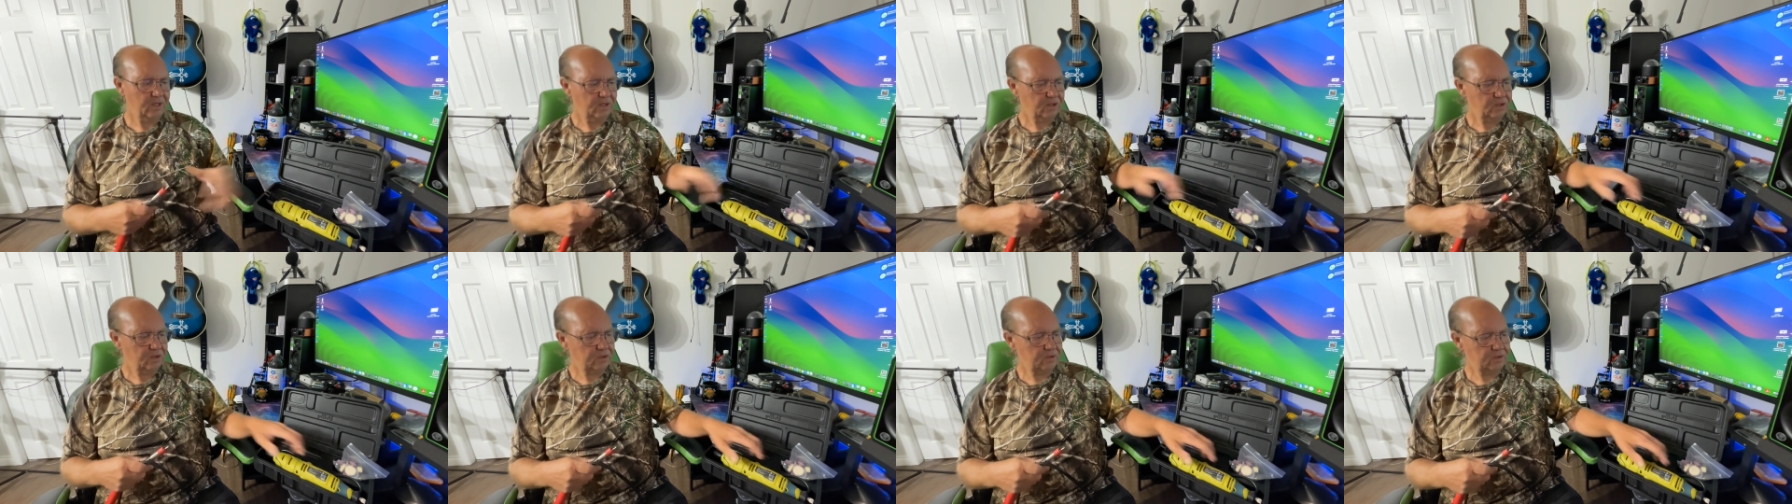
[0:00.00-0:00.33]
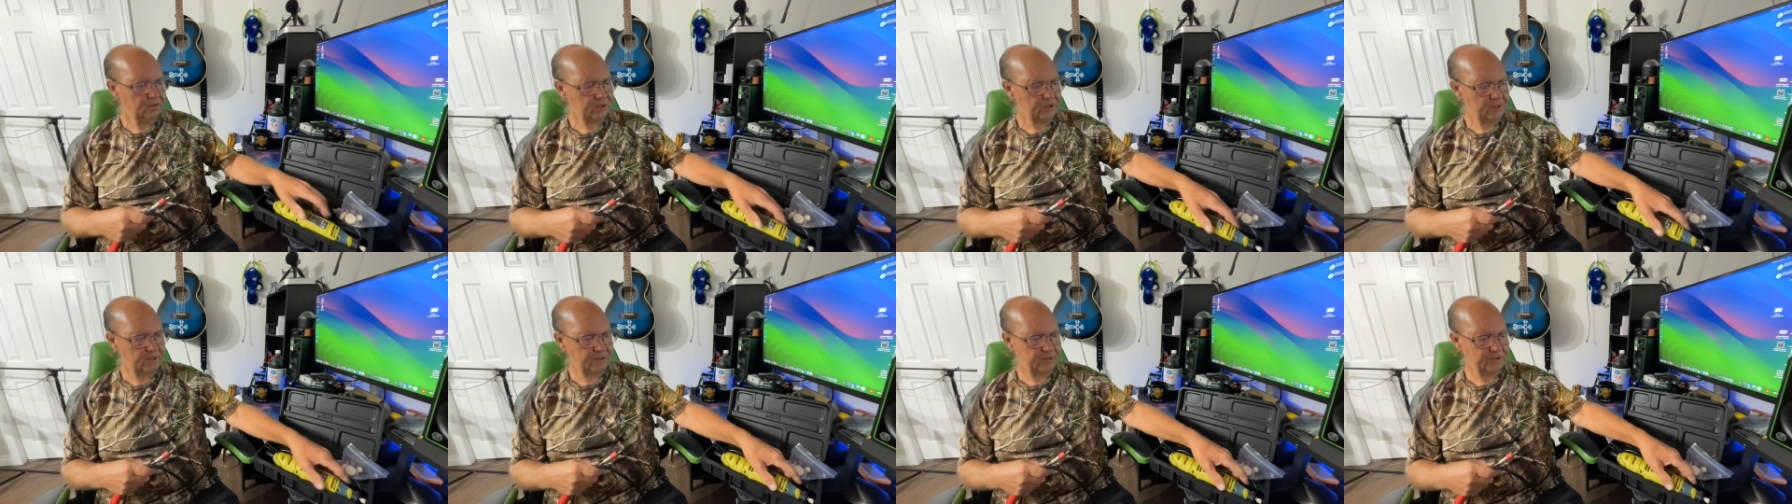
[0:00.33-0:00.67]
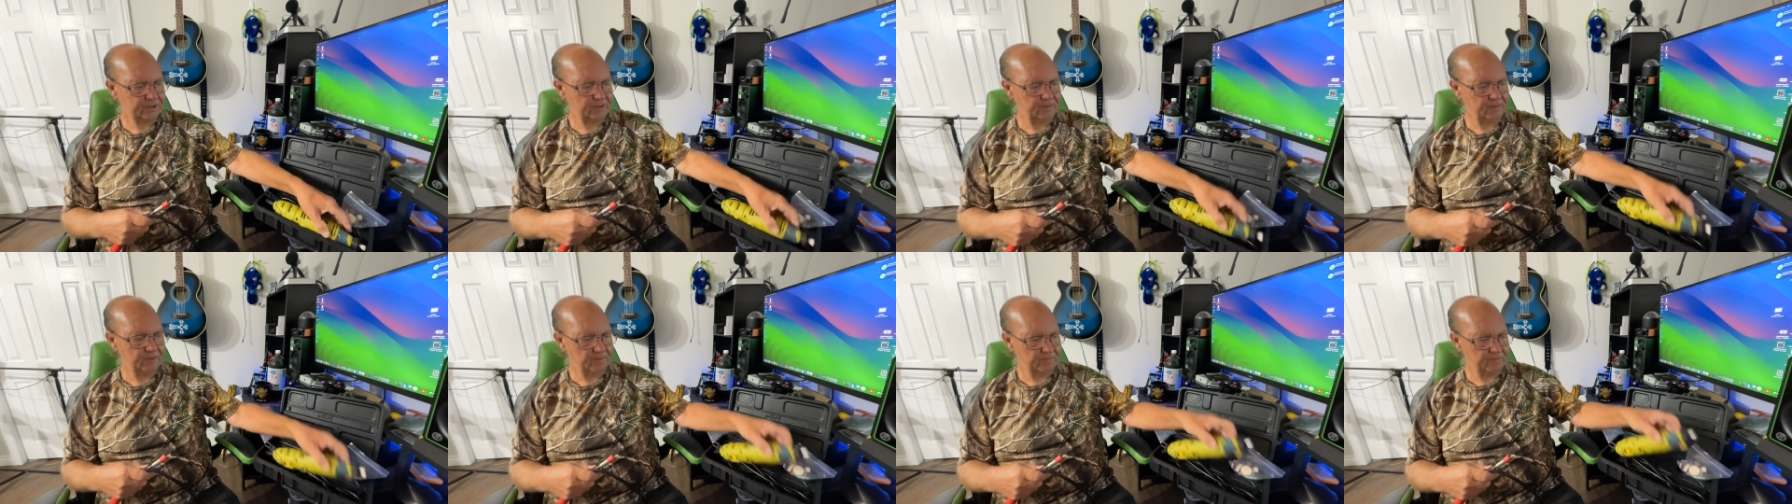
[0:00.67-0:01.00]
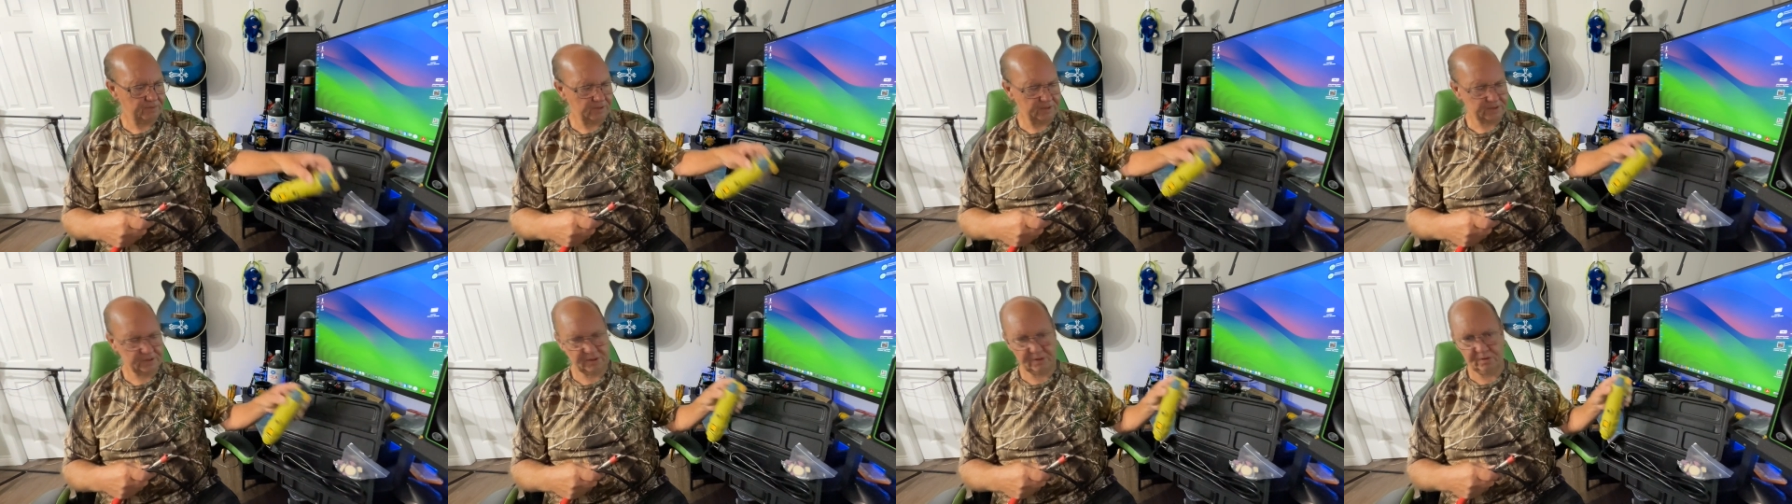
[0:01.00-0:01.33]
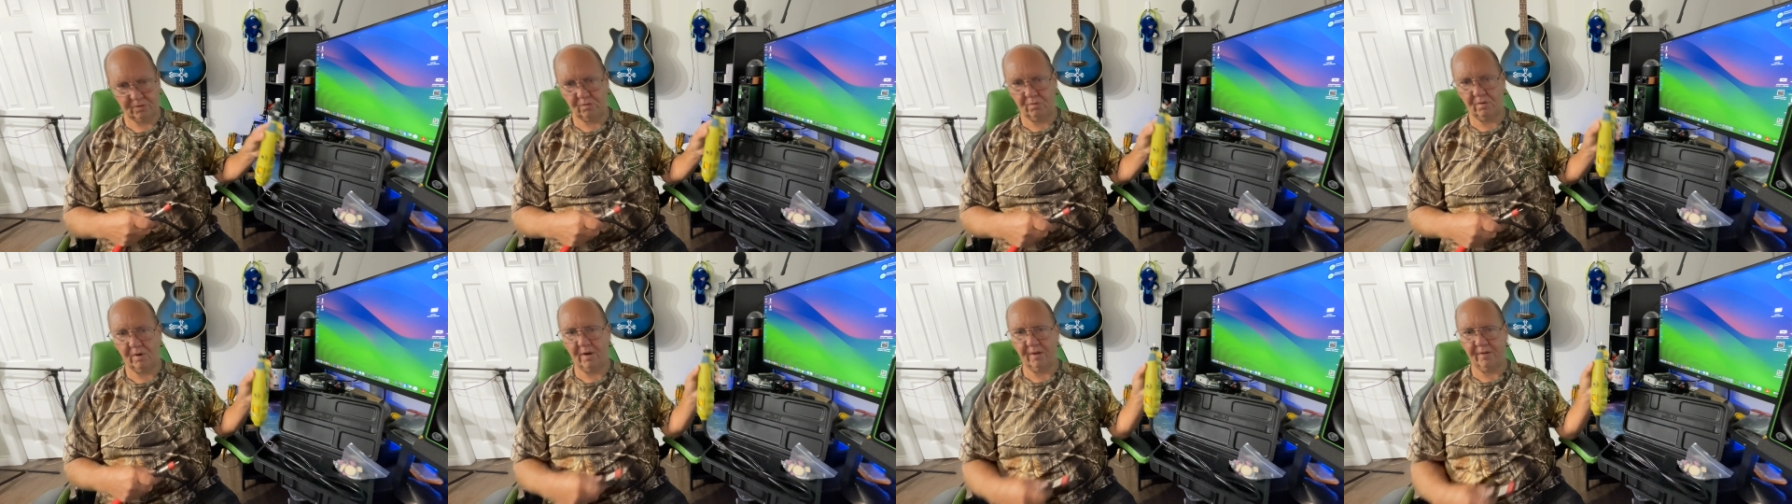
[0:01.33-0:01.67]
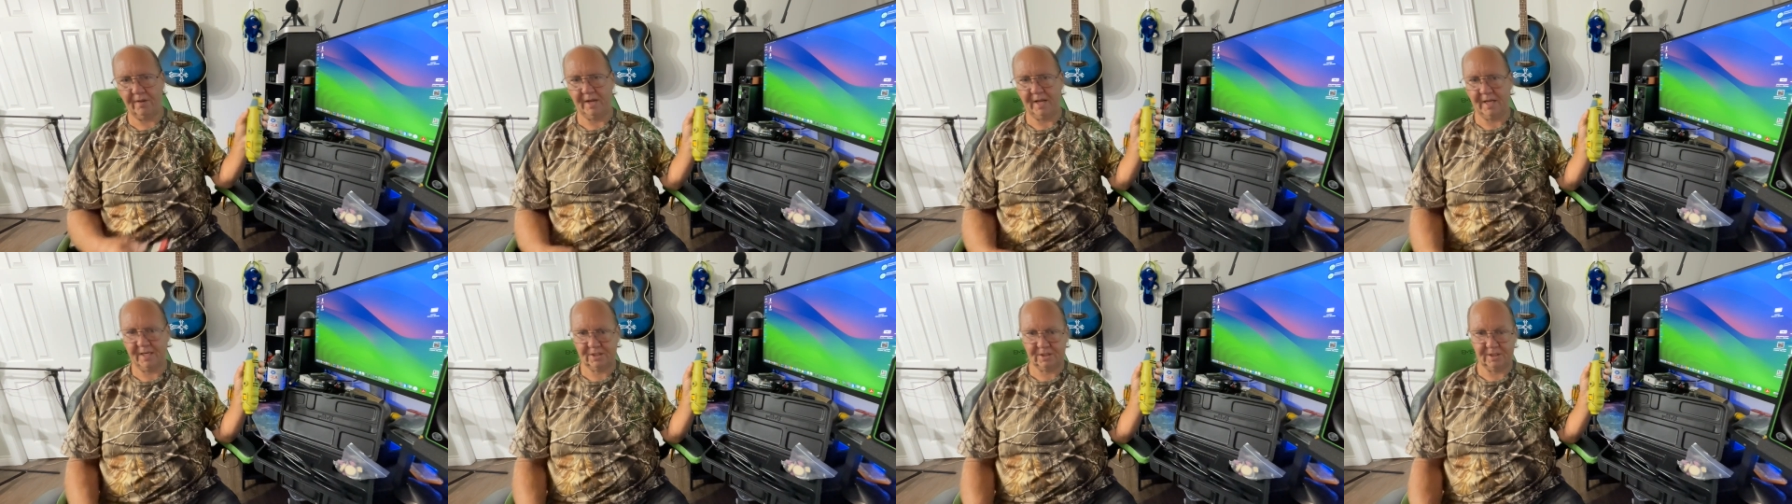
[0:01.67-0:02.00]
Use it on something that plugs in the wall
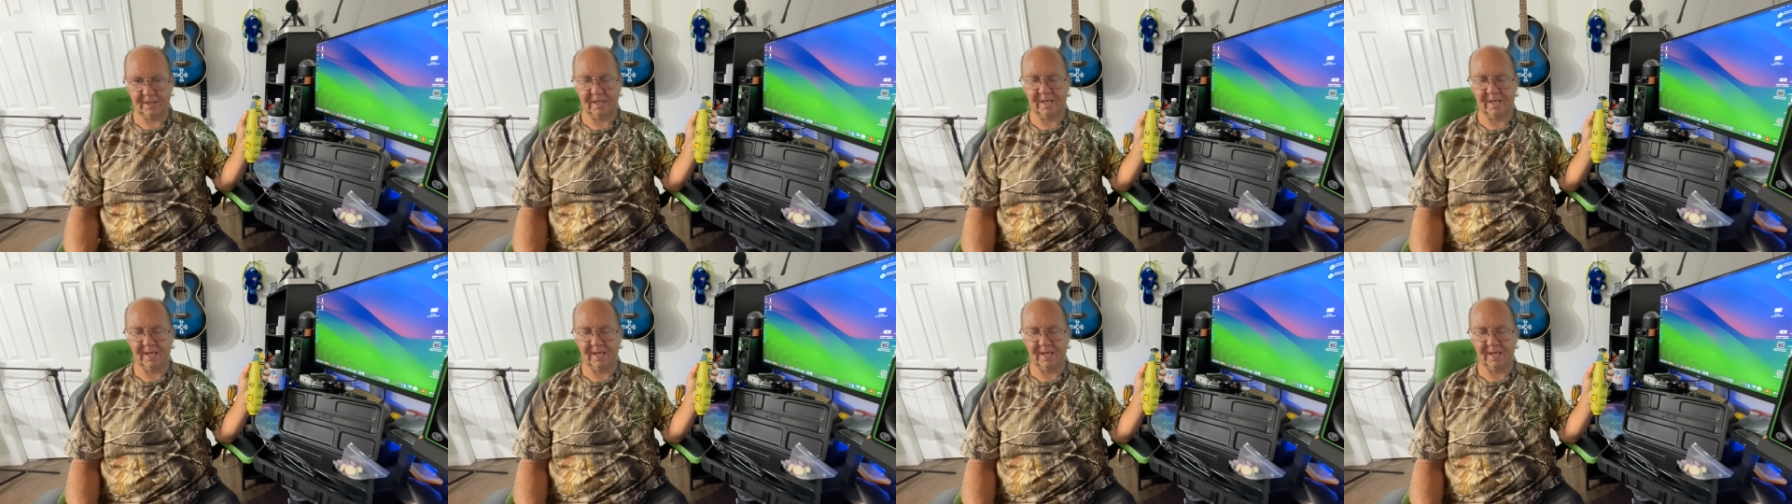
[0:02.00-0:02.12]
that actually